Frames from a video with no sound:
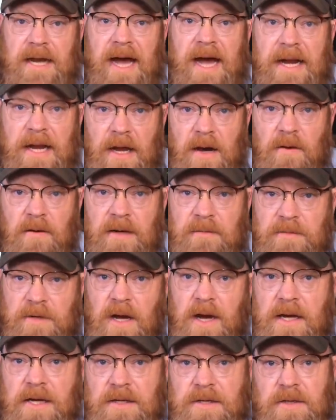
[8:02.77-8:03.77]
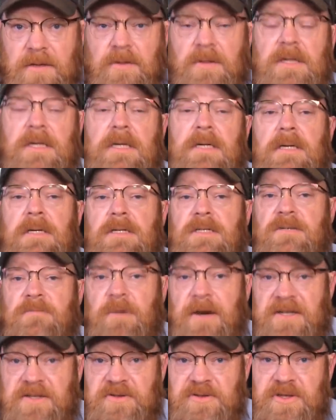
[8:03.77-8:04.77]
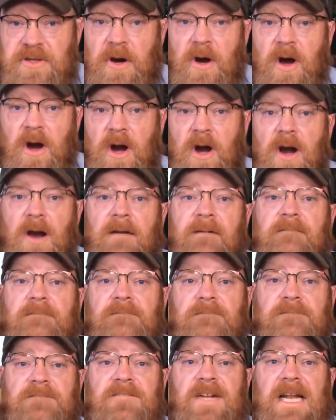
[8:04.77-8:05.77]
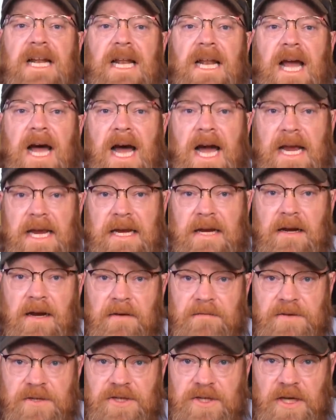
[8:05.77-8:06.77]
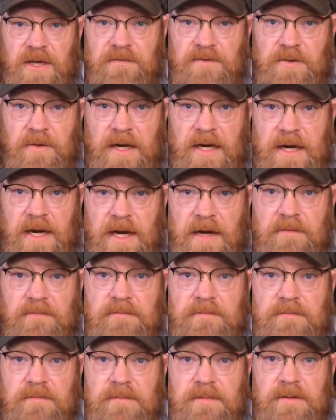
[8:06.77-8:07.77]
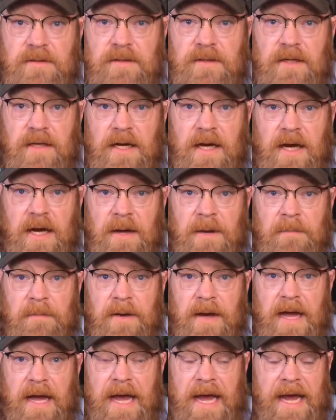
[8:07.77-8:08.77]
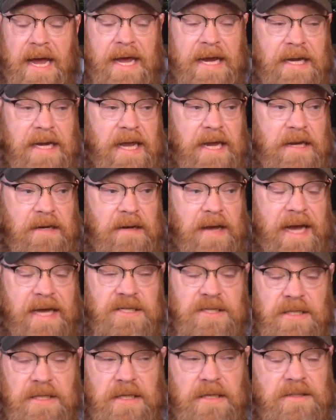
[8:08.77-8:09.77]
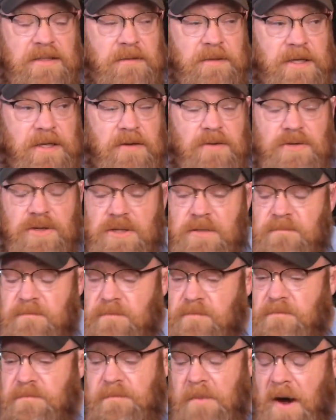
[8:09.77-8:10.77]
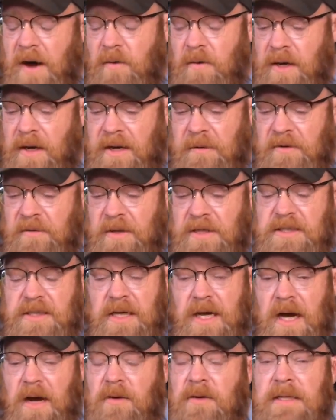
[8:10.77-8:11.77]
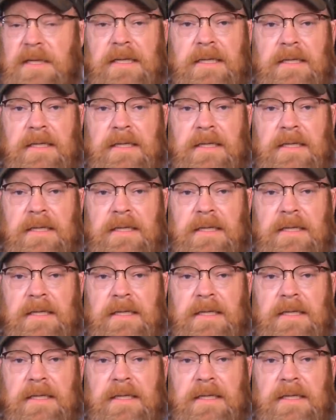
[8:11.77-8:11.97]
I know and I'm talking to, suppressors are flying off the shelves right now. Um, and and actually, somebody who just bought one a couple of months ago